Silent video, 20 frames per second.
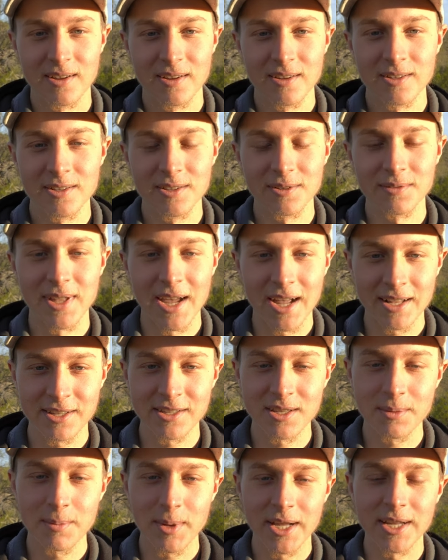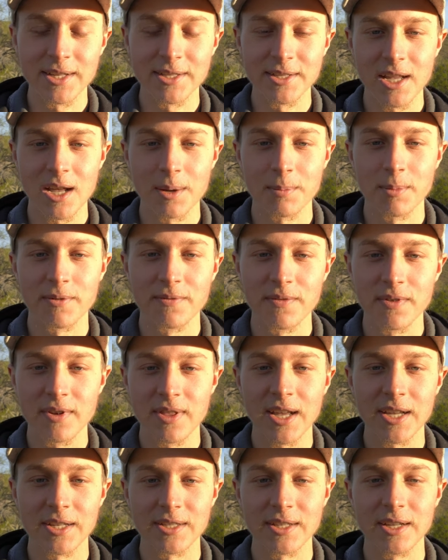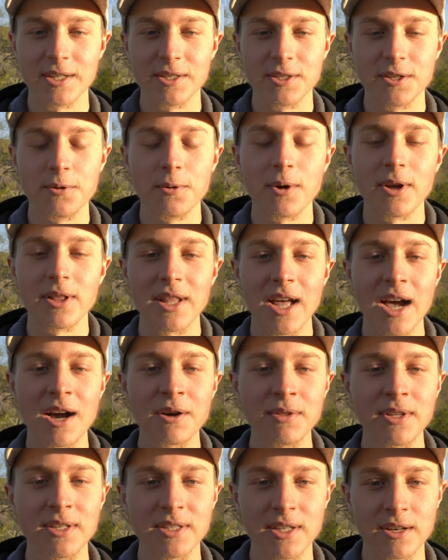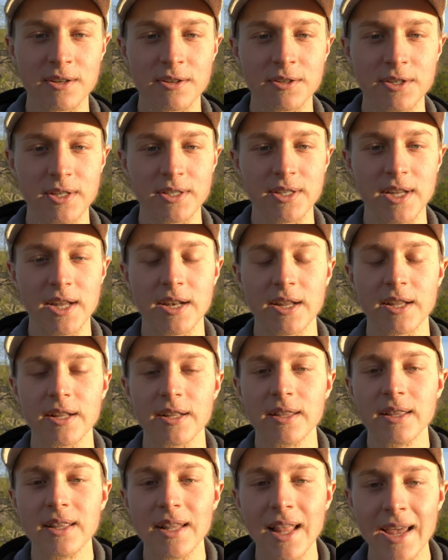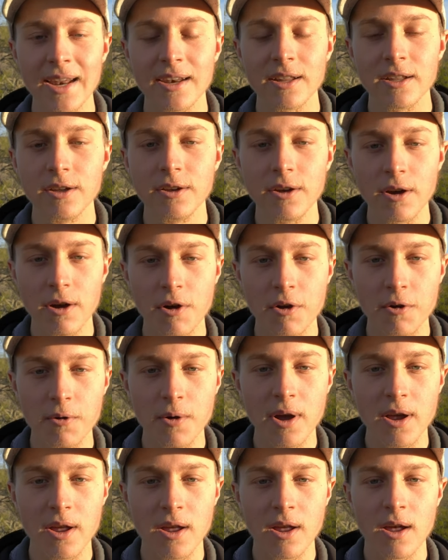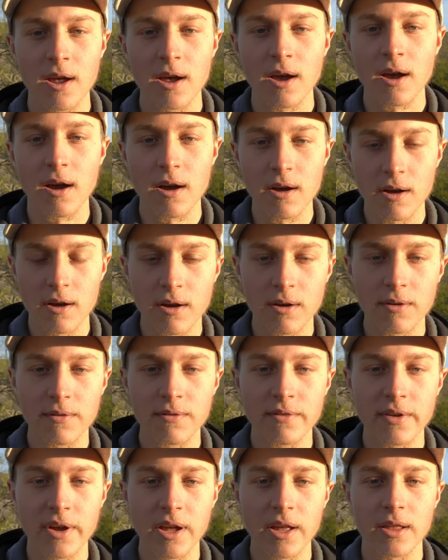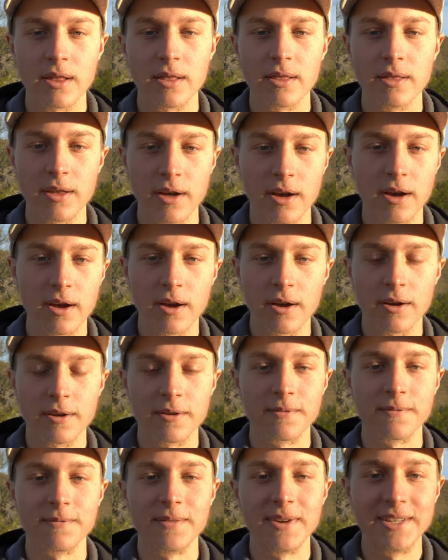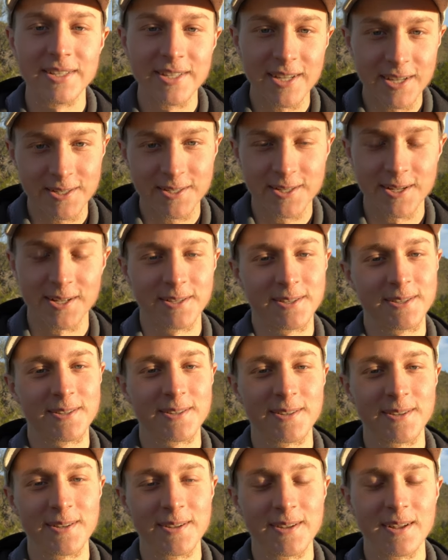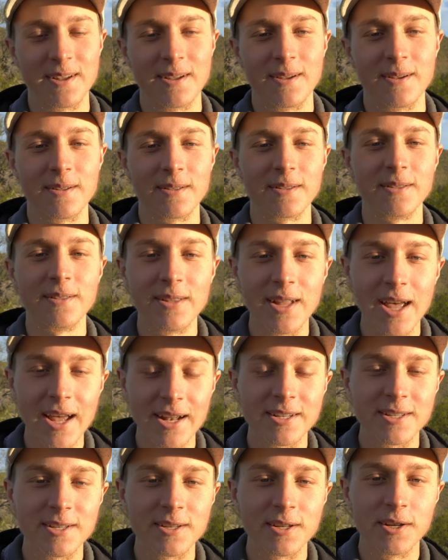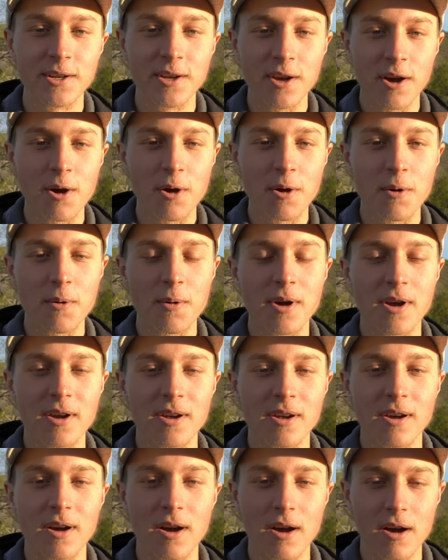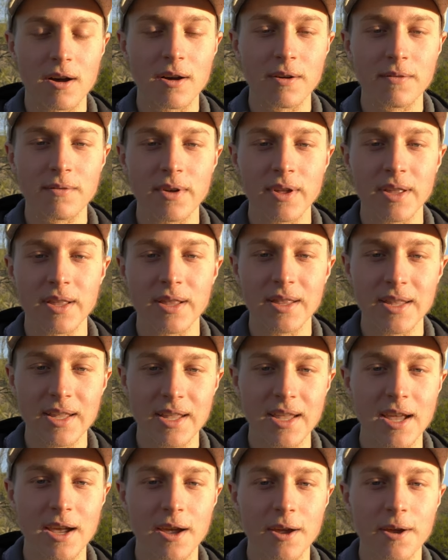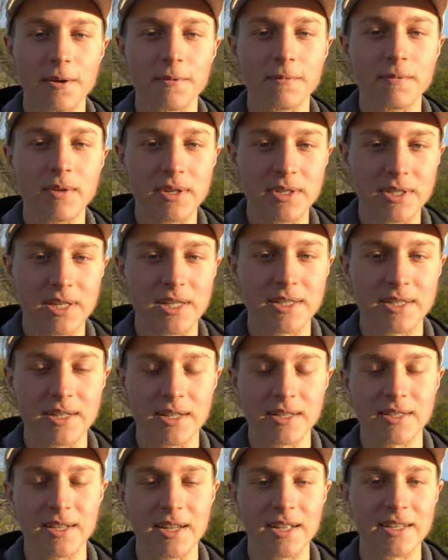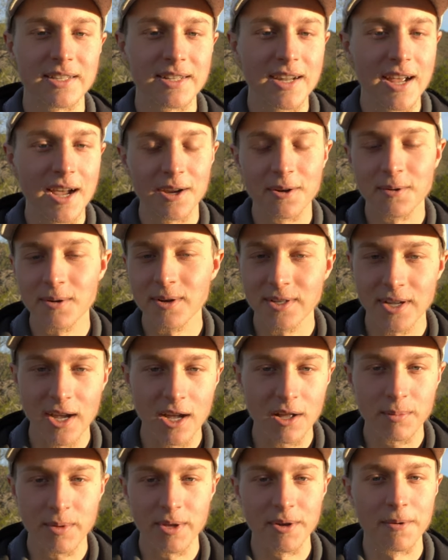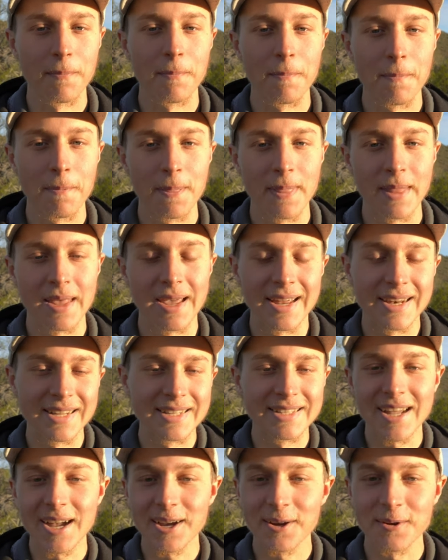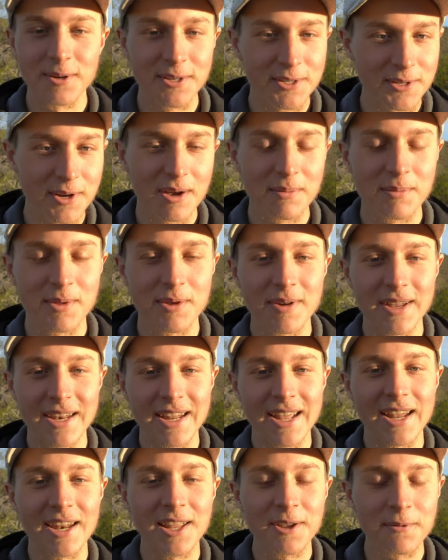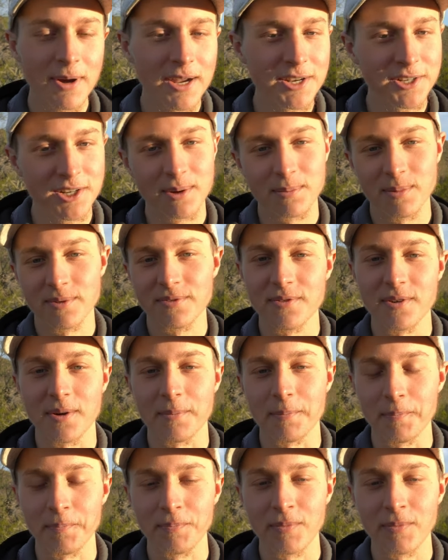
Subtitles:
So that's the biggest tip for this, is to allow these energies in and let go of the resistance. Let go of the resistance. It's not going to help you. It is not going to help you in any way, shape, or form.